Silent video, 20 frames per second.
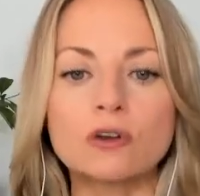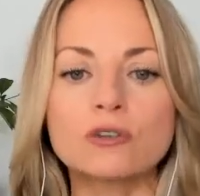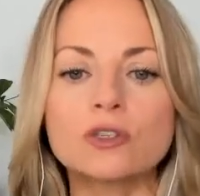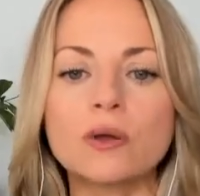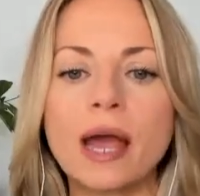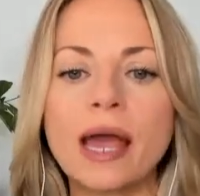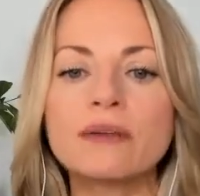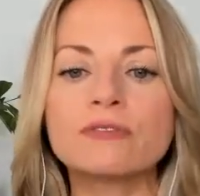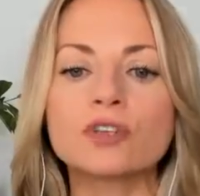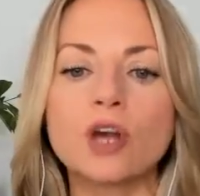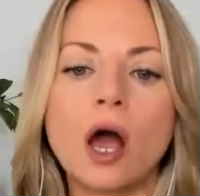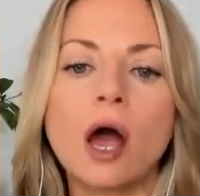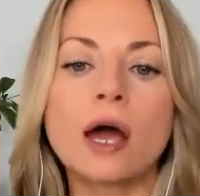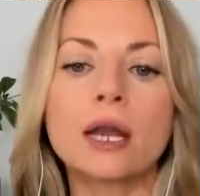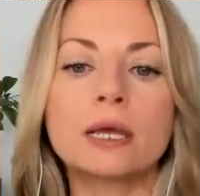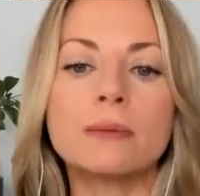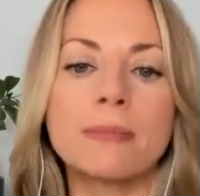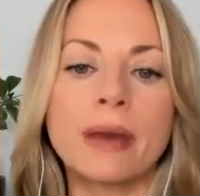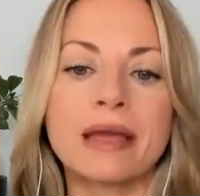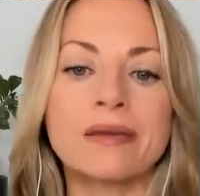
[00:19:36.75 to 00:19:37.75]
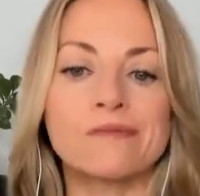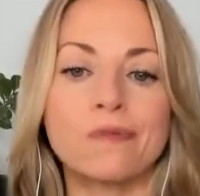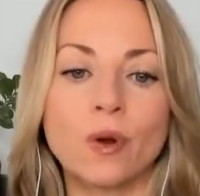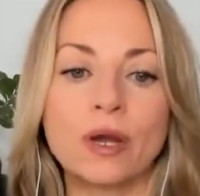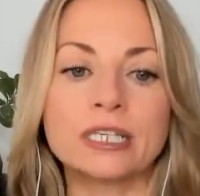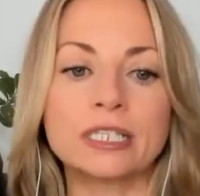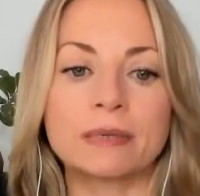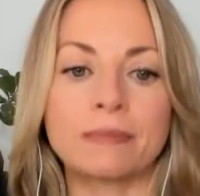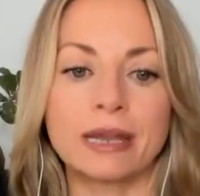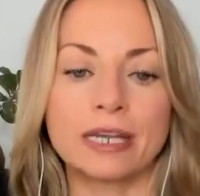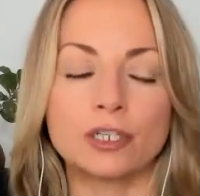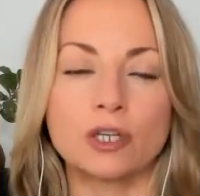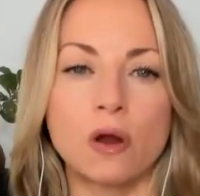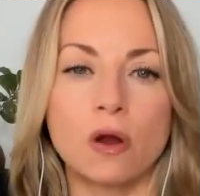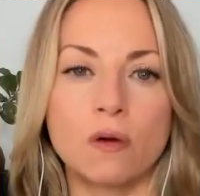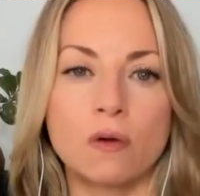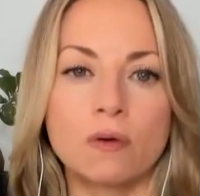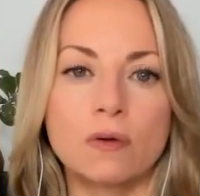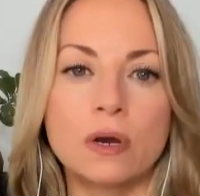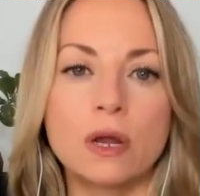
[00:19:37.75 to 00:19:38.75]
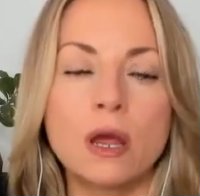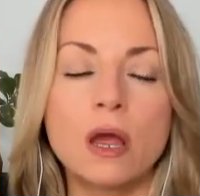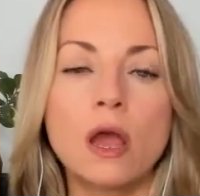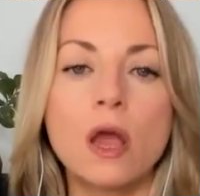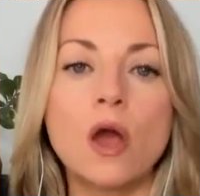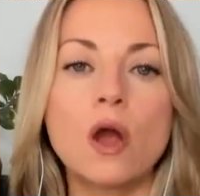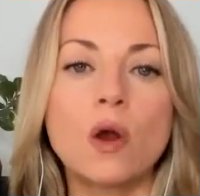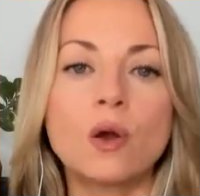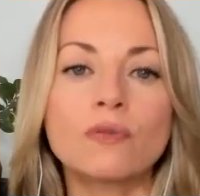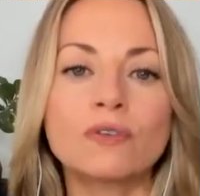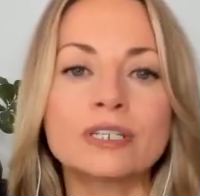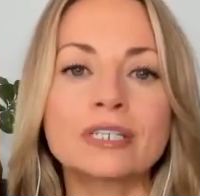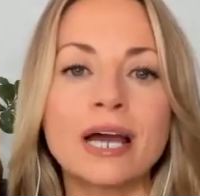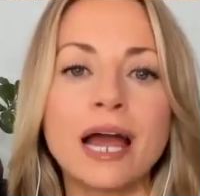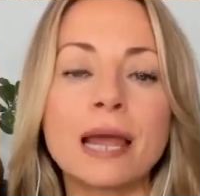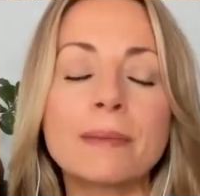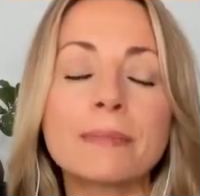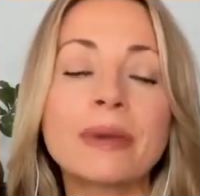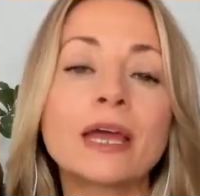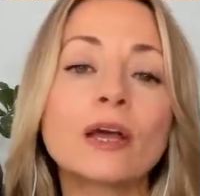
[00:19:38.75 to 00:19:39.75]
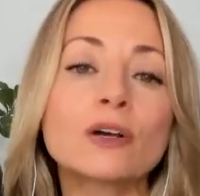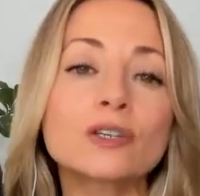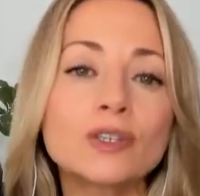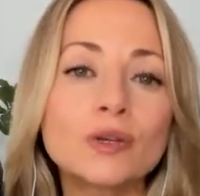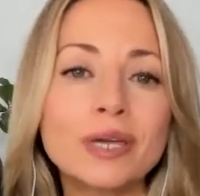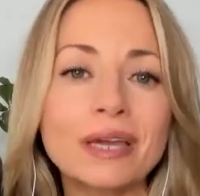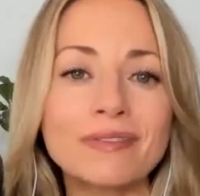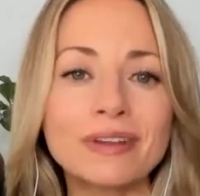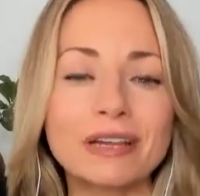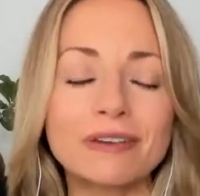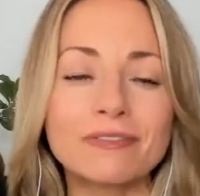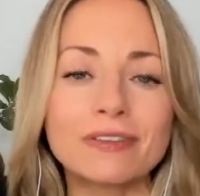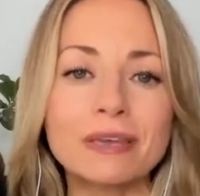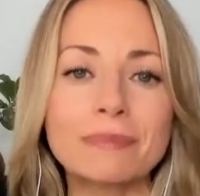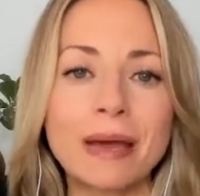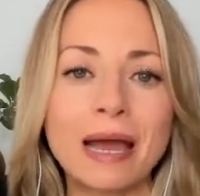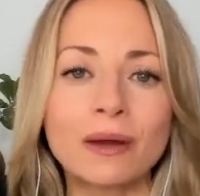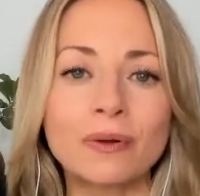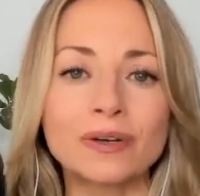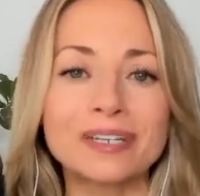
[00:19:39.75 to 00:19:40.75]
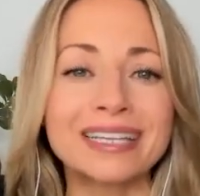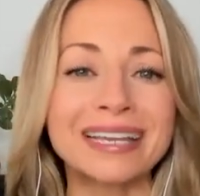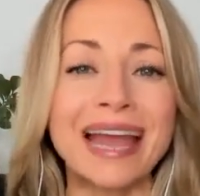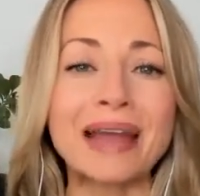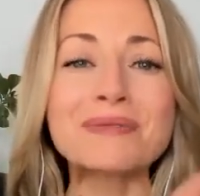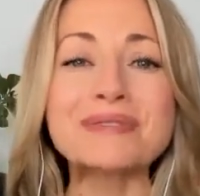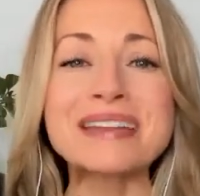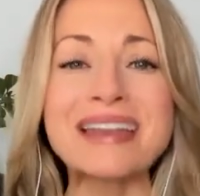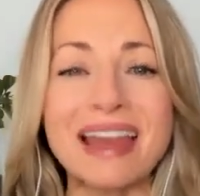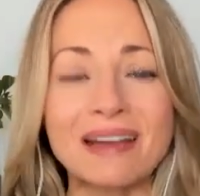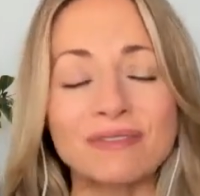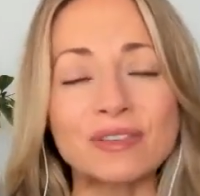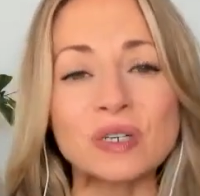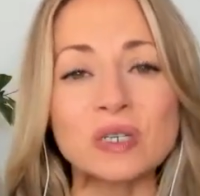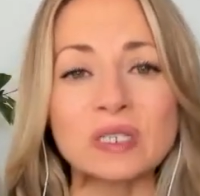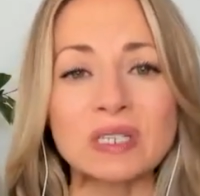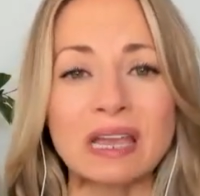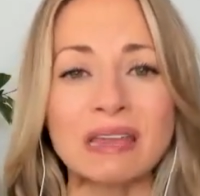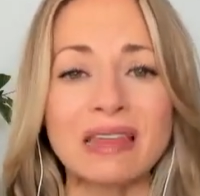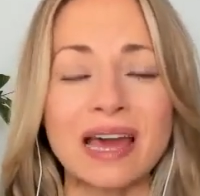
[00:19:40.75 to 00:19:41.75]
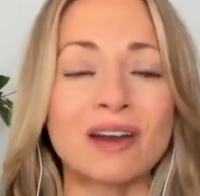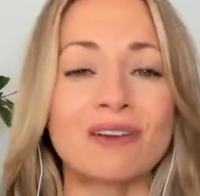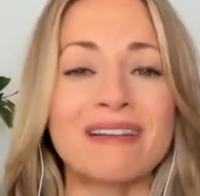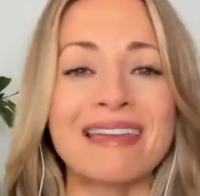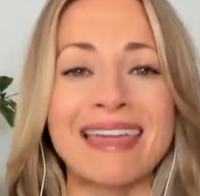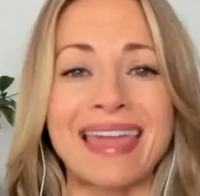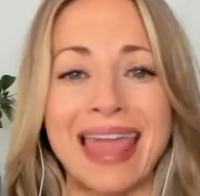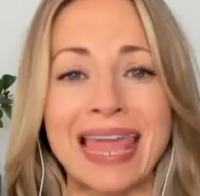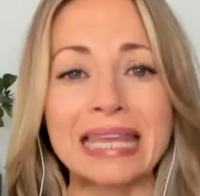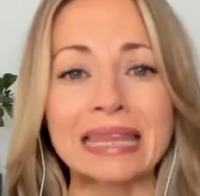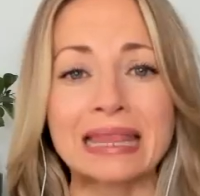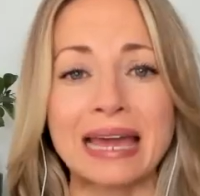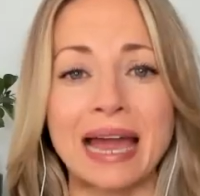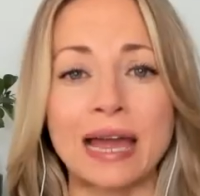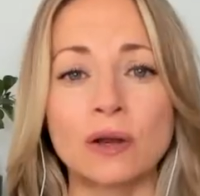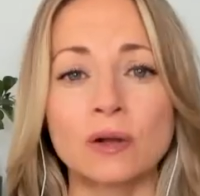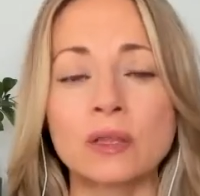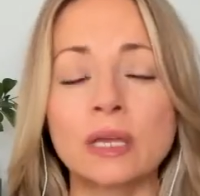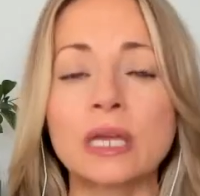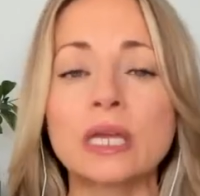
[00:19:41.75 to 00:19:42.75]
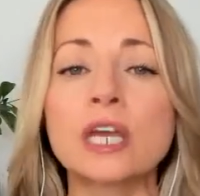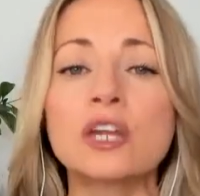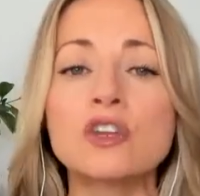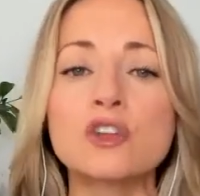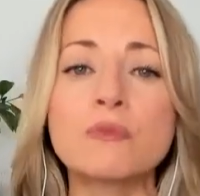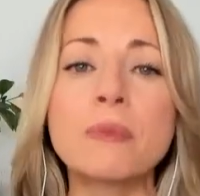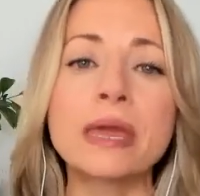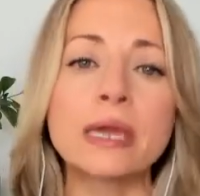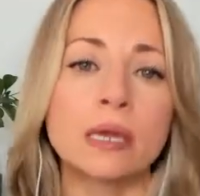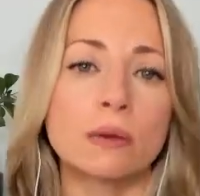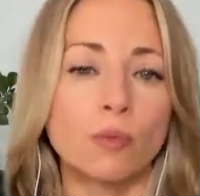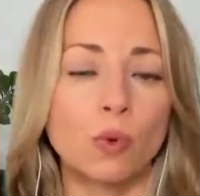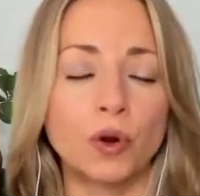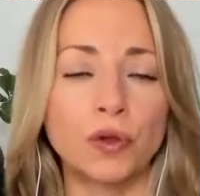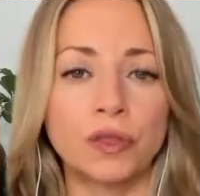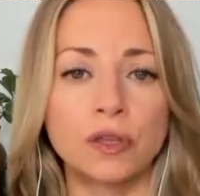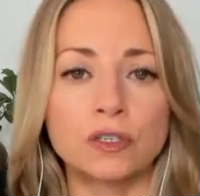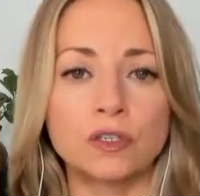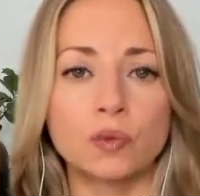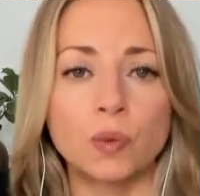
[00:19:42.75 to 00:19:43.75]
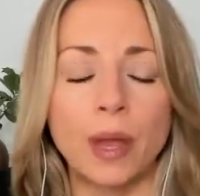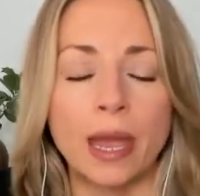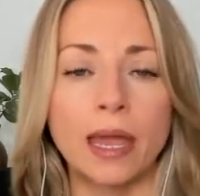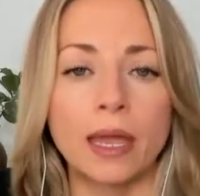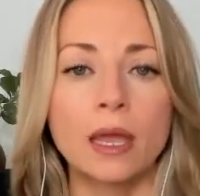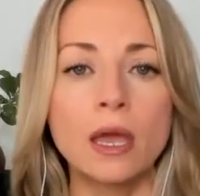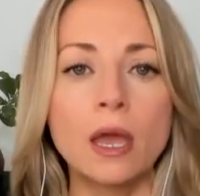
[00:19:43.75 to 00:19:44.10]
So I've taught it my voice and my tone over time, but I also given it feedback where it's like, I would never say that, or I hate that, or like, can you make it more this way?